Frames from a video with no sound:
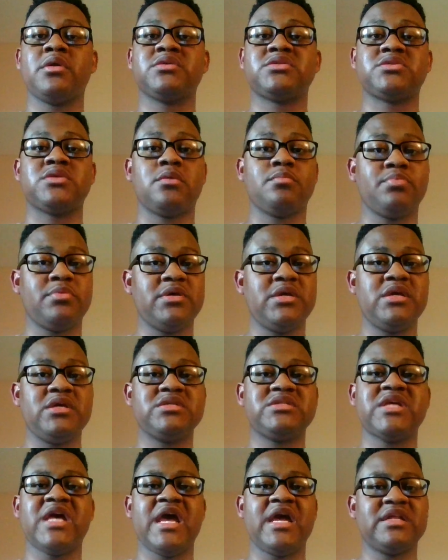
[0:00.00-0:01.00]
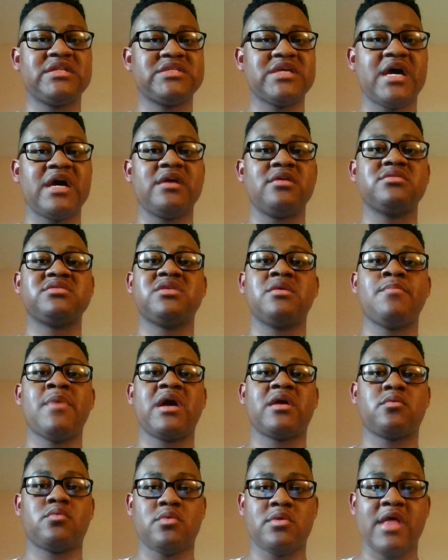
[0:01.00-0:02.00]
it, so please hang tight, sit
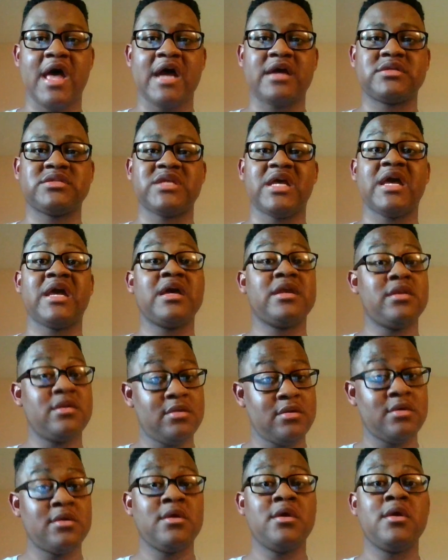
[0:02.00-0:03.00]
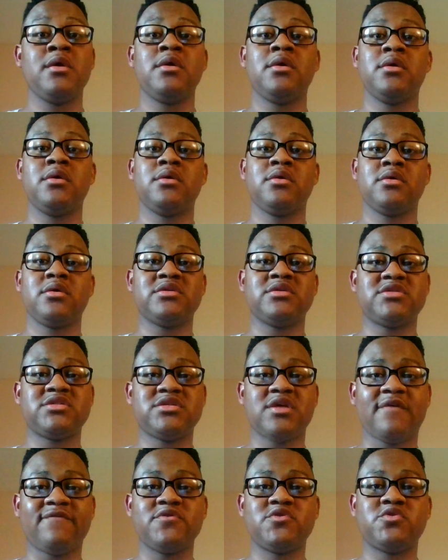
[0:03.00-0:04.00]
back and relax, and get
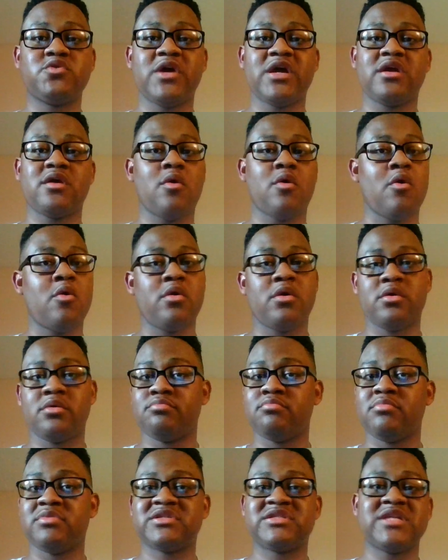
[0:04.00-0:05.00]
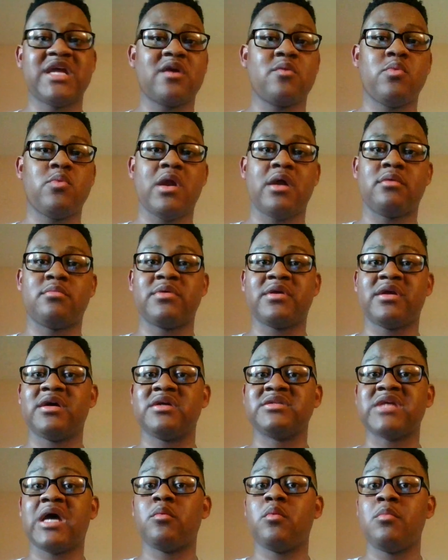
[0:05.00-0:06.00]
yourself a drink or a snack or whatever,
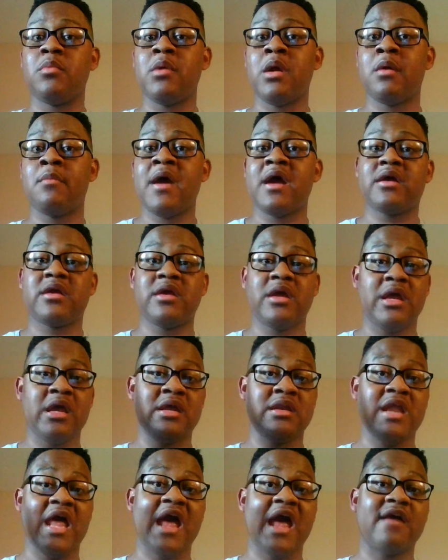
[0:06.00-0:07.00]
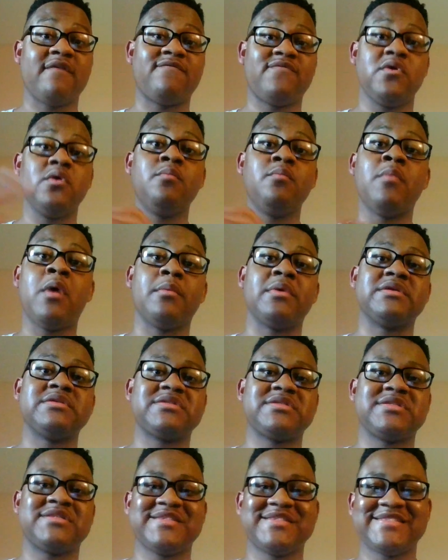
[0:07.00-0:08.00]
because I will be right back in a few
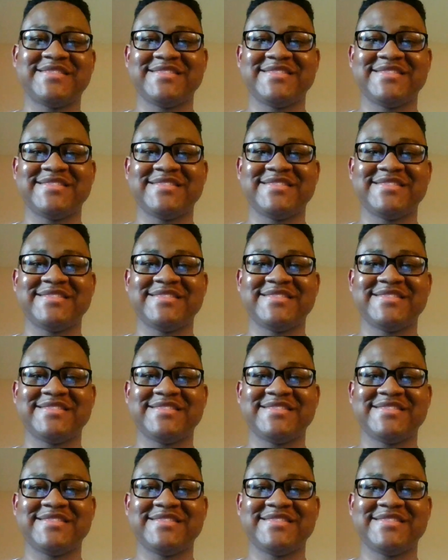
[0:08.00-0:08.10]
moments.